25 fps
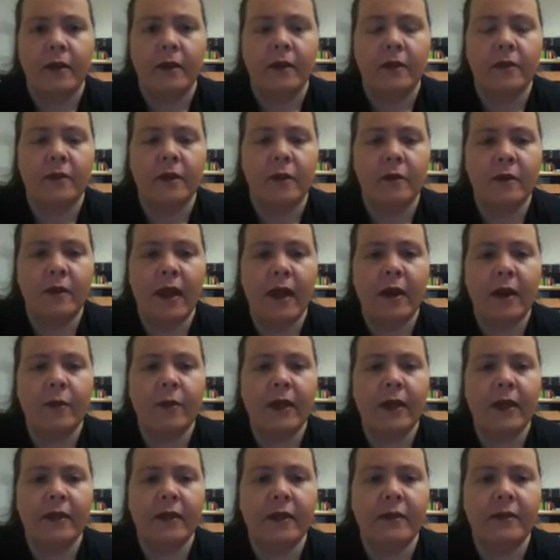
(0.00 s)
So now
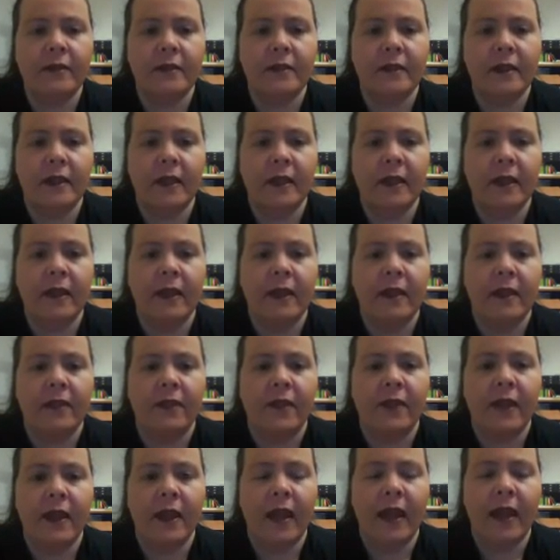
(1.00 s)
we can see
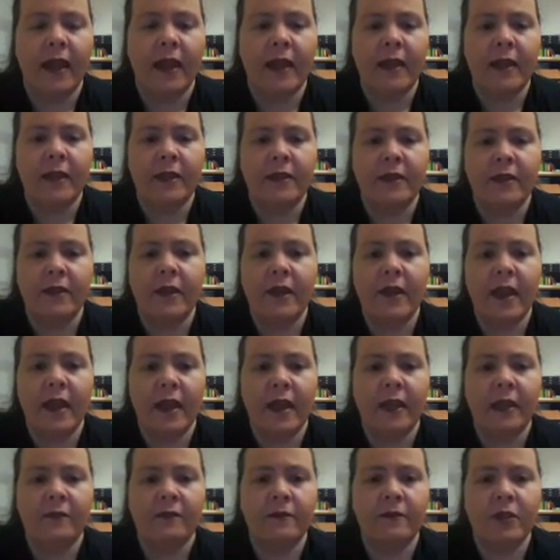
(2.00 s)
that a to the
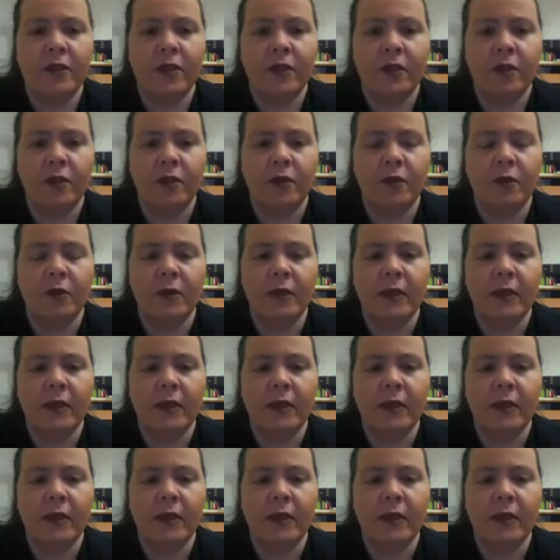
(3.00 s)
negative 2